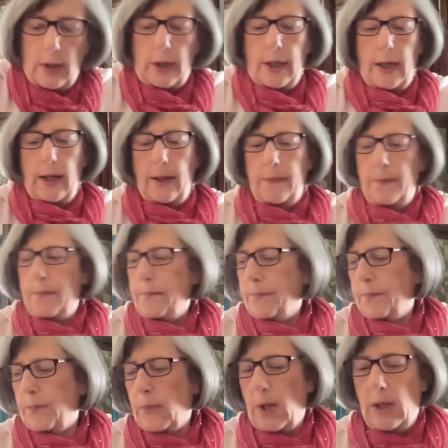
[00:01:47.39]
Okay,
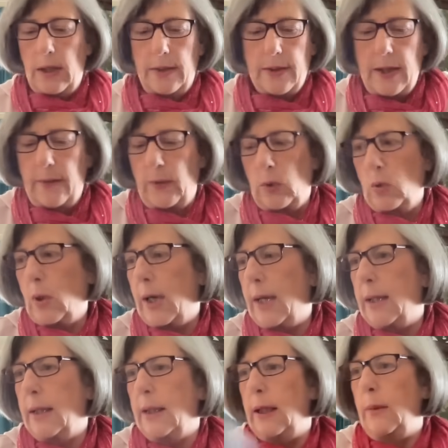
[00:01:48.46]
let's have a look
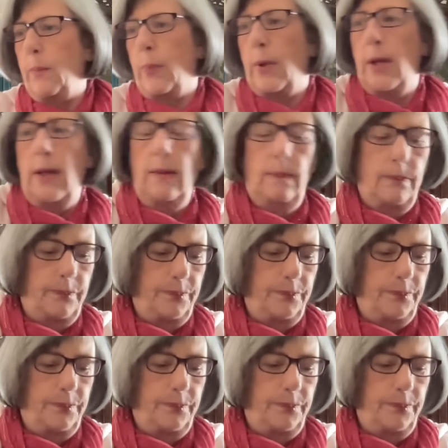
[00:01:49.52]
at Libra.